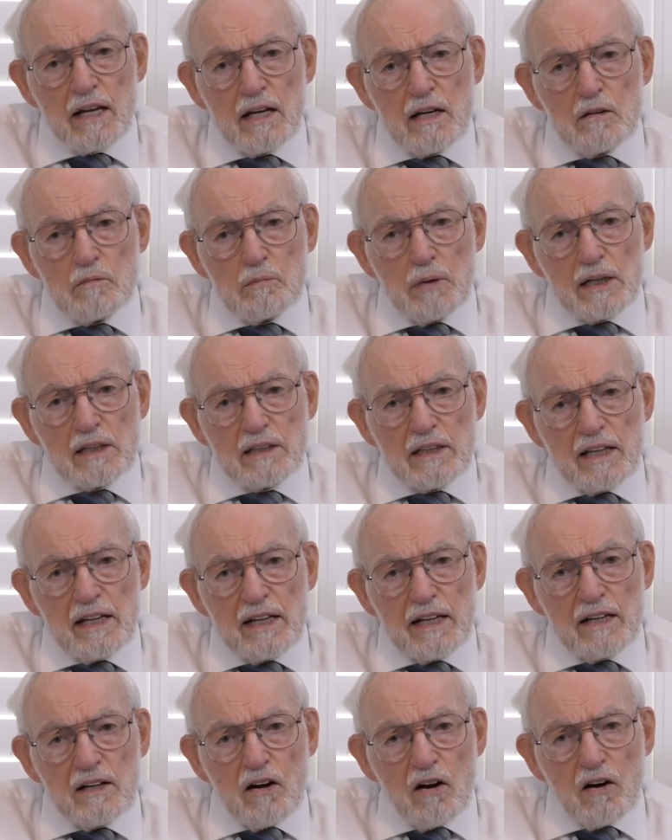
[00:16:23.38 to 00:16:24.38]
But
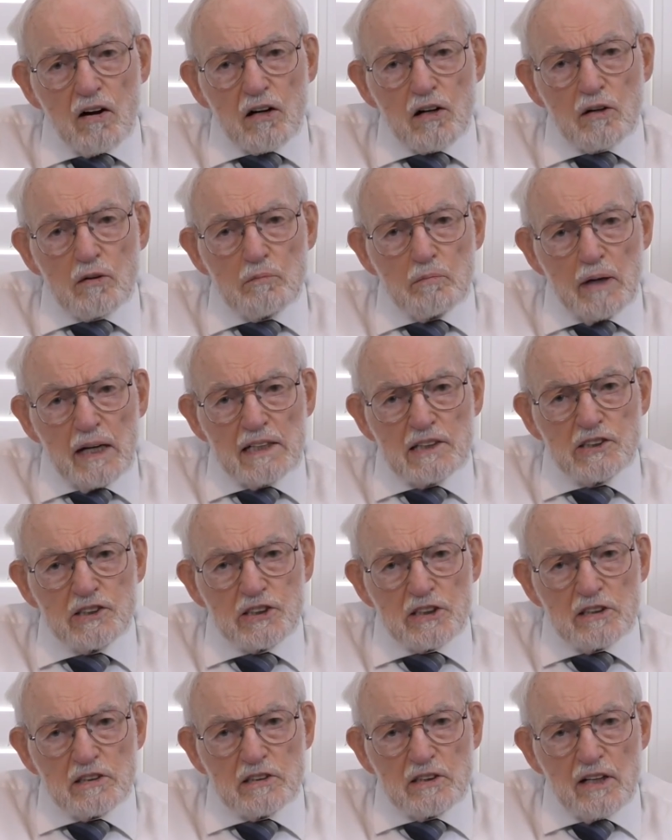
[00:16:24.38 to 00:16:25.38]
they are
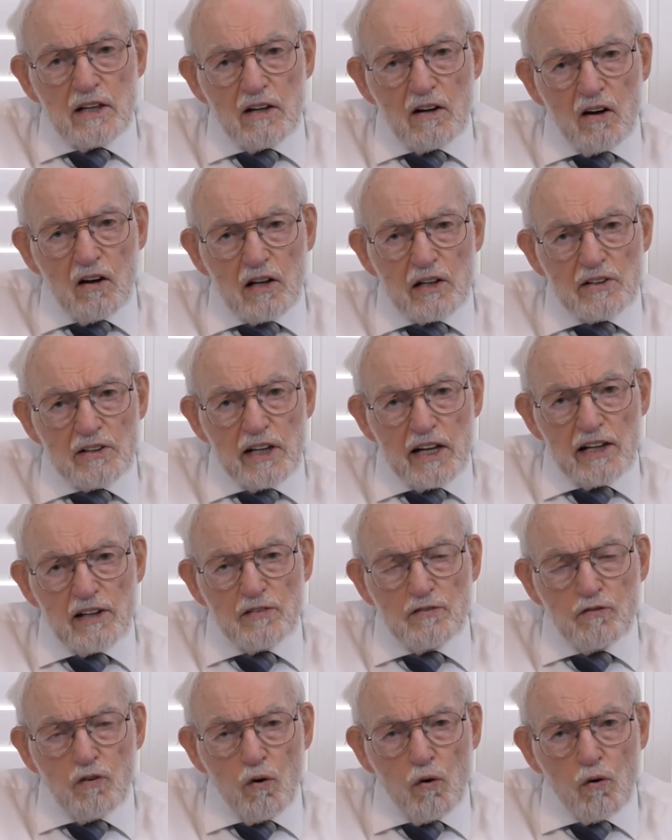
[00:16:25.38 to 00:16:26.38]
mentioned on day
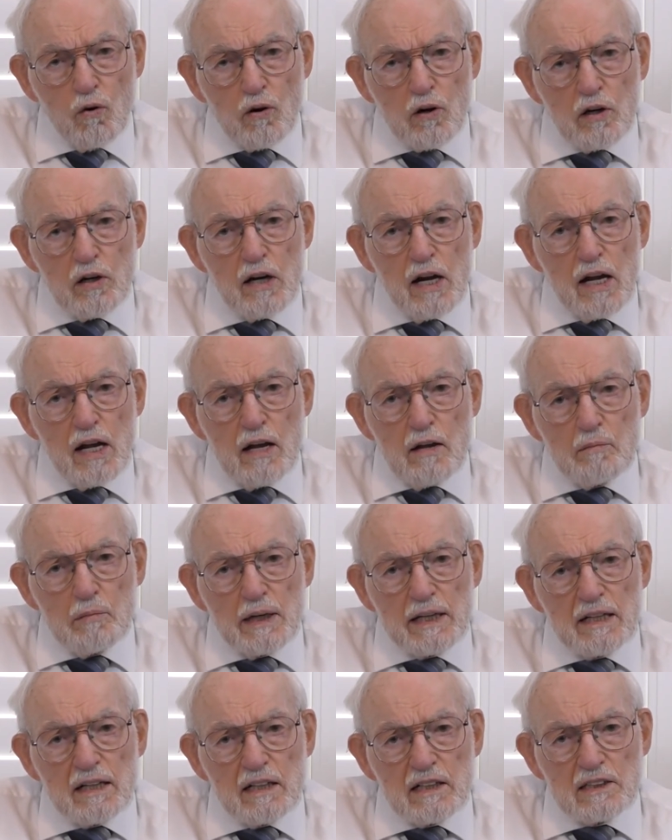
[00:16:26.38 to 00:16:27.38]
4
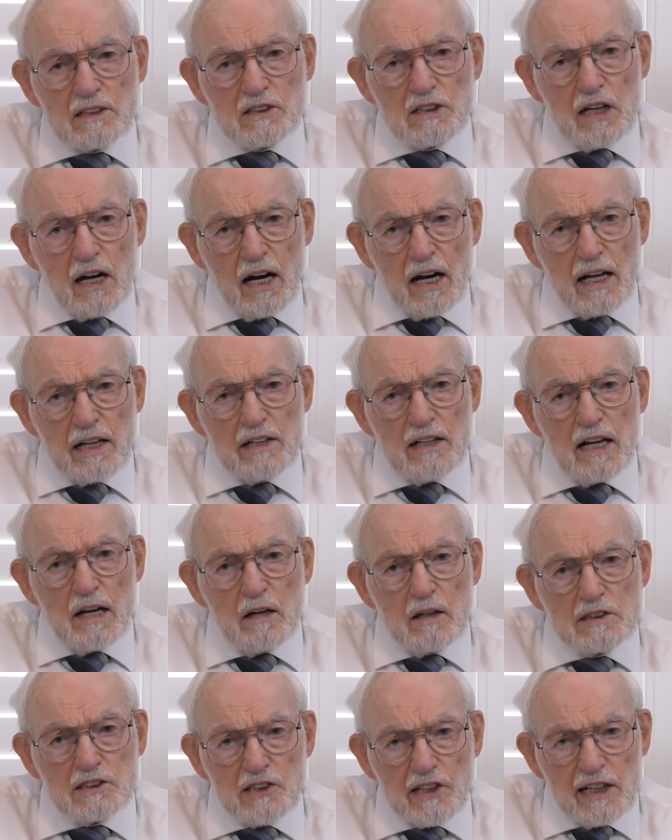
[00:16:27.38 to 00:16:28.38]
because God
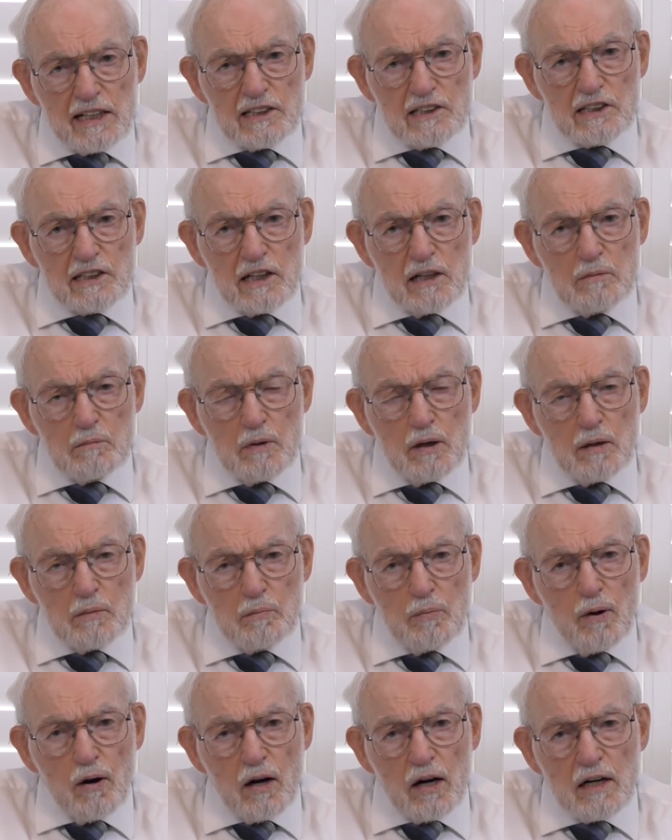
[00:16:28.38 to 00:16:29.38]
sets them
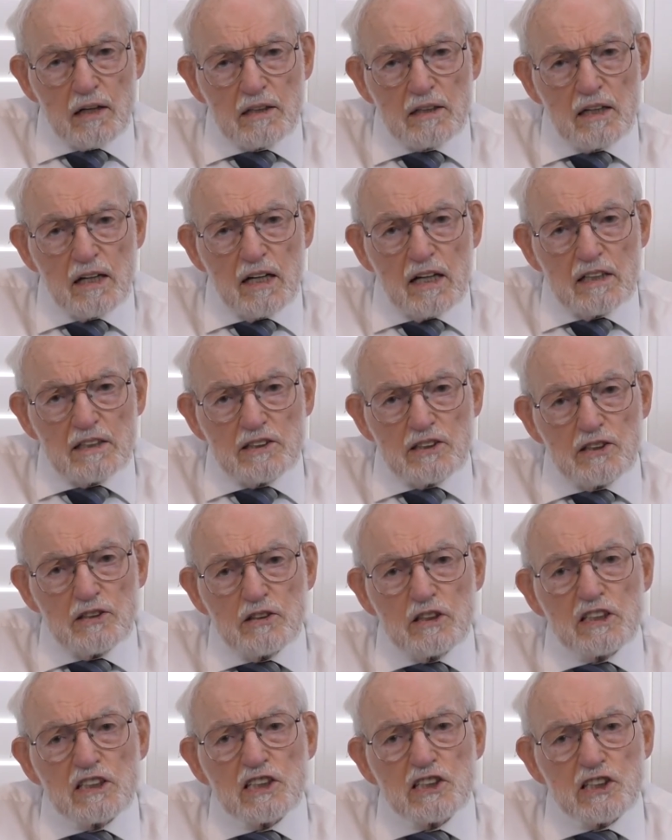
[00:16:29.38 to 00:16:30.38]
apart to
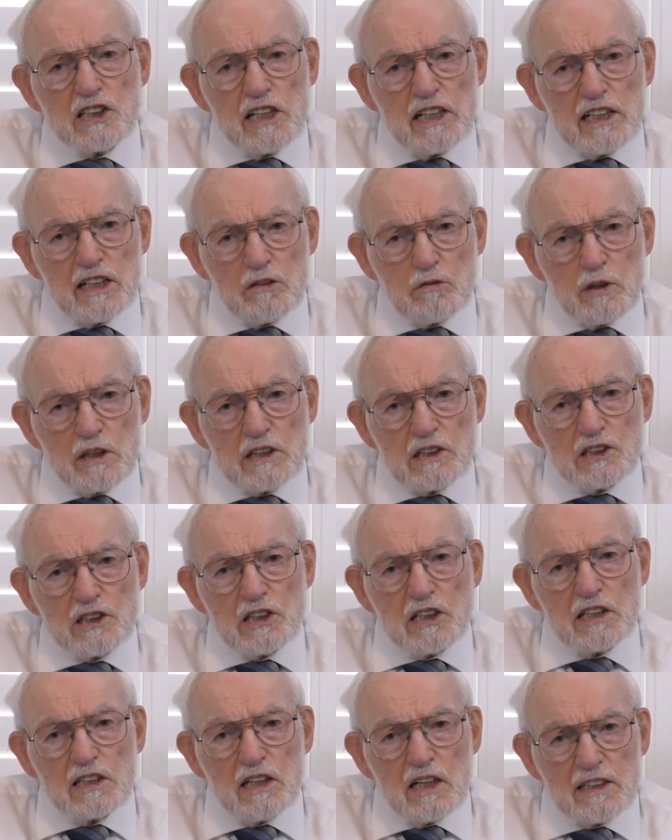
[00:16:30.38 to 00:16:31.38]
distinguish
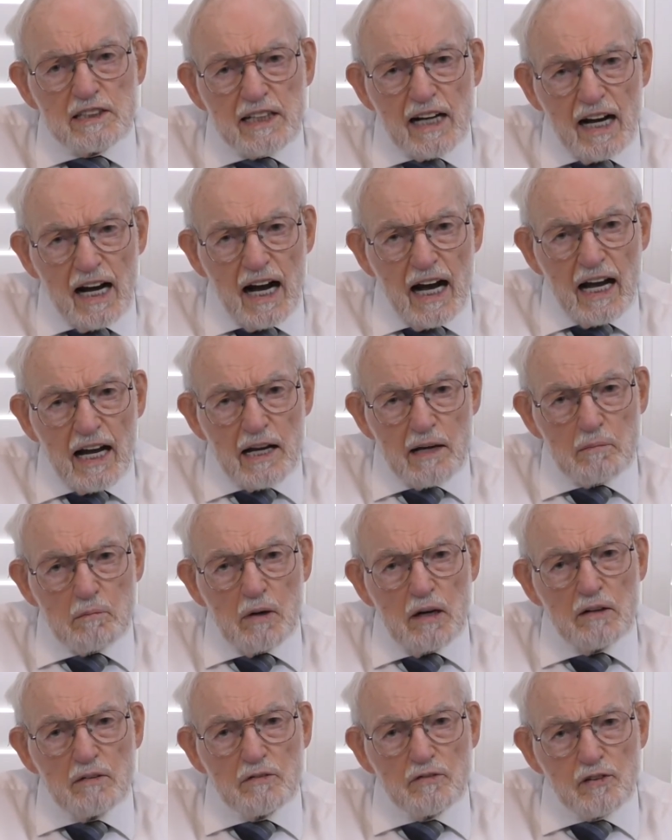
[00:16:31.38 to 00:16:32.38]

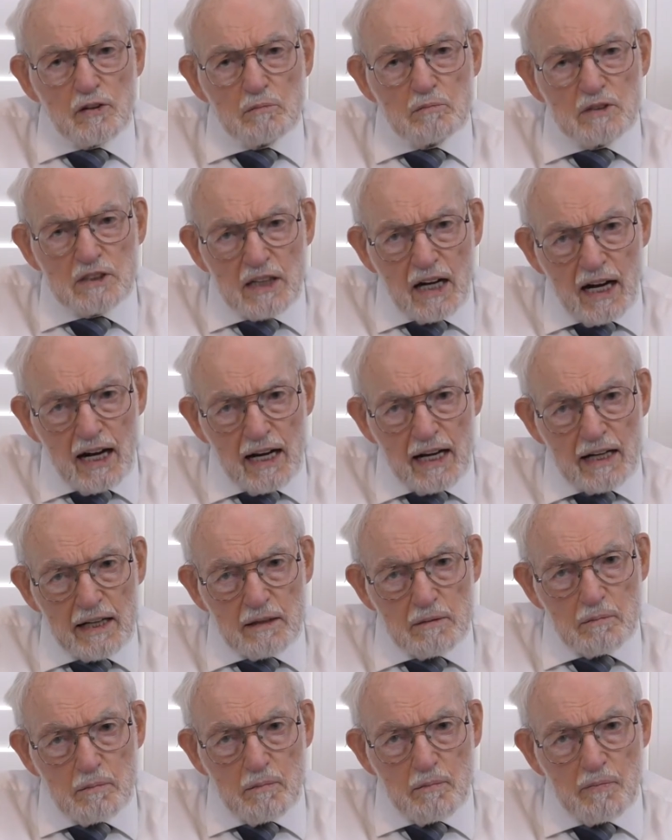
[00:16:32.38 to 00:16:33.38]
time from
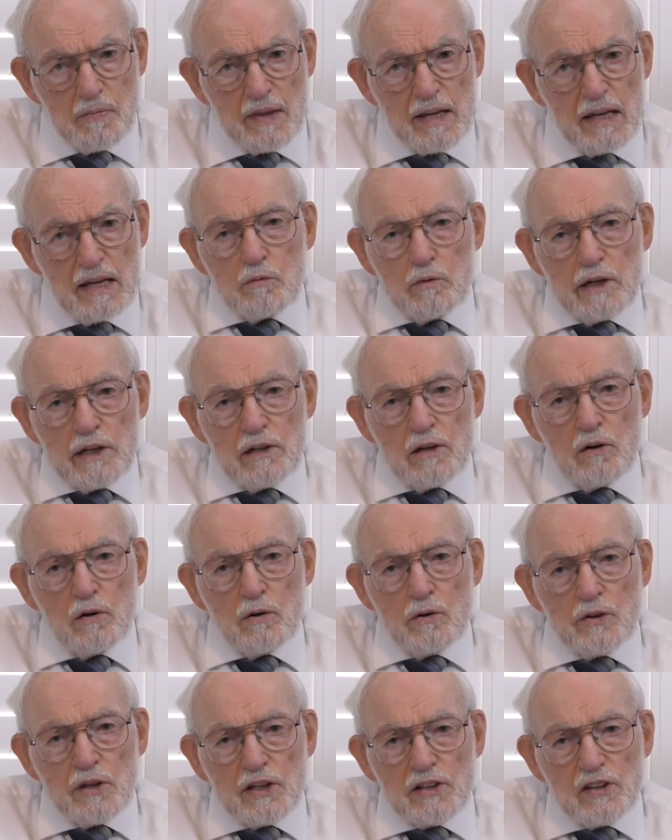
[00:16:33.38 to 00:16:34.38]
time. We
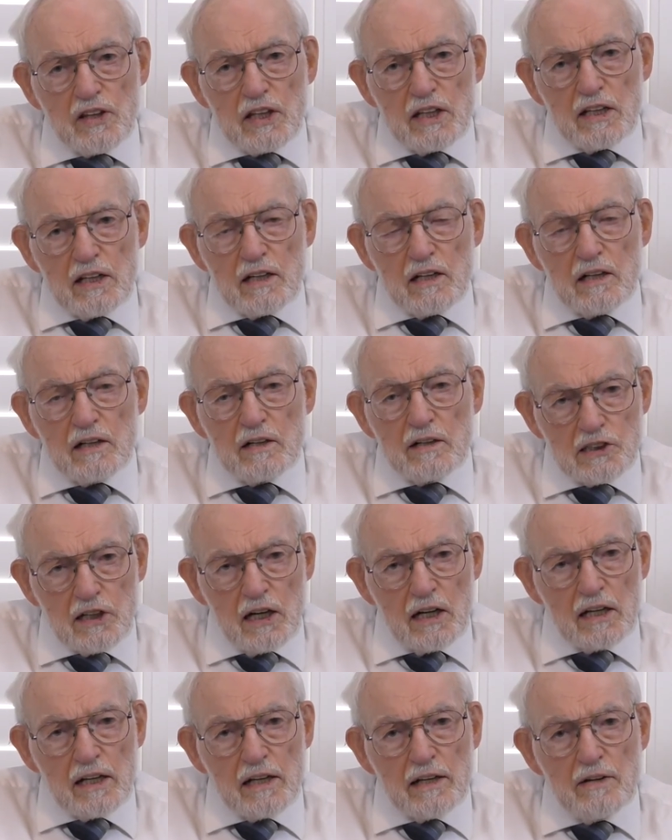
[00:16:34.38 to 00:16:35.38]
know that the
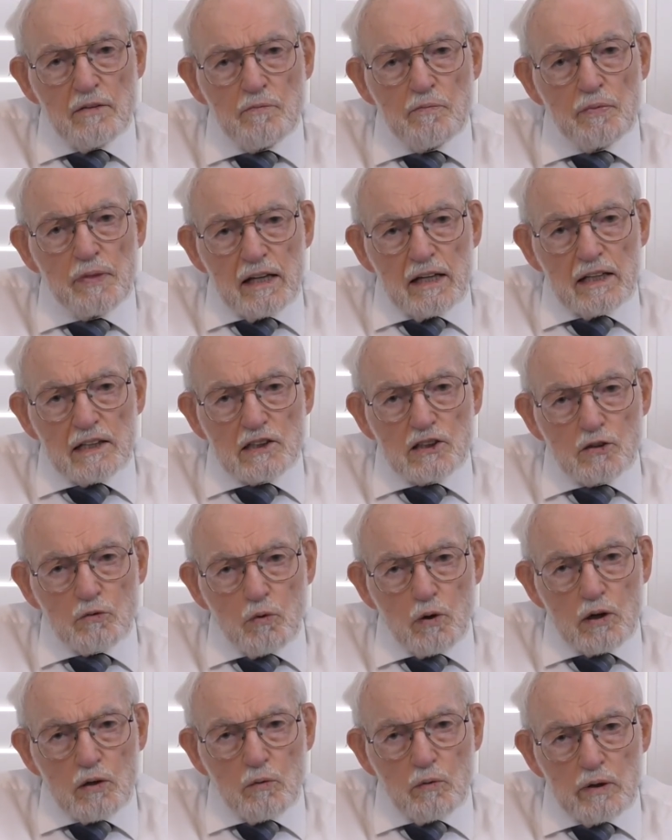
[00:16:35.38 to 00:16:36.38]
sun is
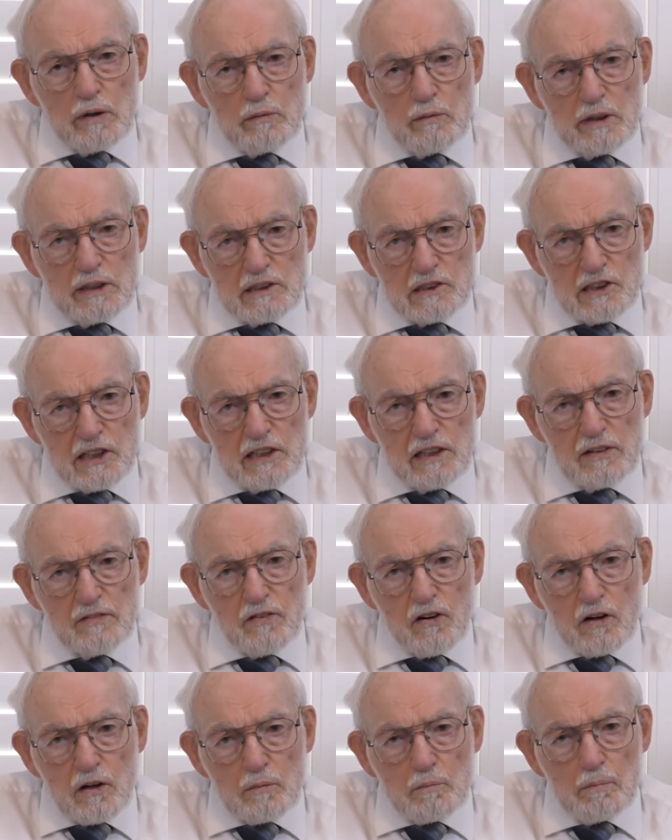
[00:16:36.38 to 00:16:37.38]
where we receive
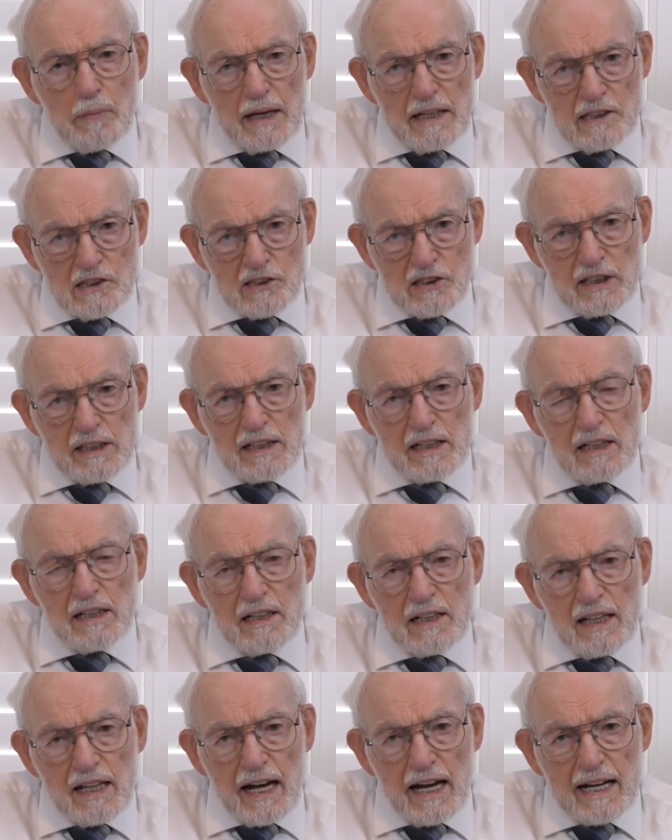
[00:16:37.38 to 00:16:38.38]
our basic
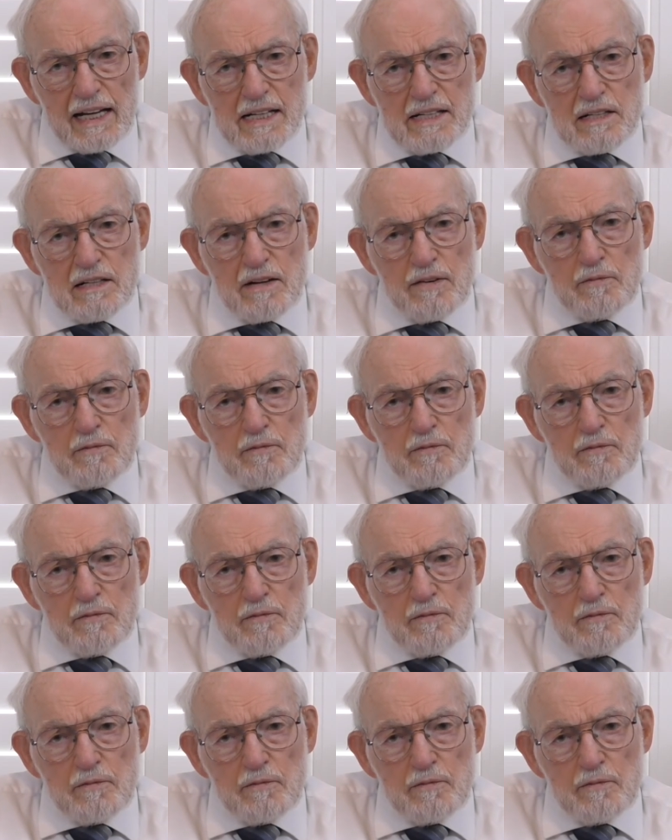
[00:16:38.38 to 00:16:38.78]
light,